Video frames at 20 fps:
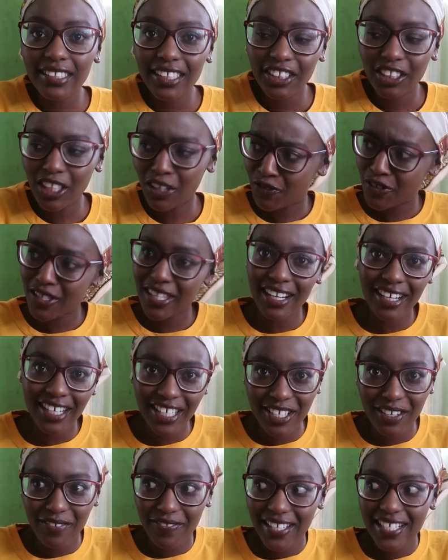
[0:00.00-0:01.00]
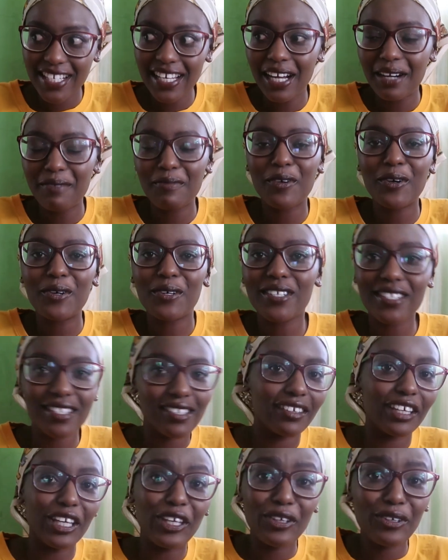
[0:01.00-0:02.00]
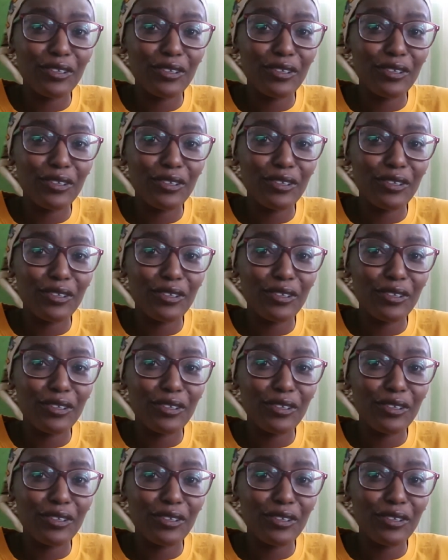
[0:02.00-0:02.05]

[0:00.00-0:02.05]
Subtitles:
teacher for the rest of the term because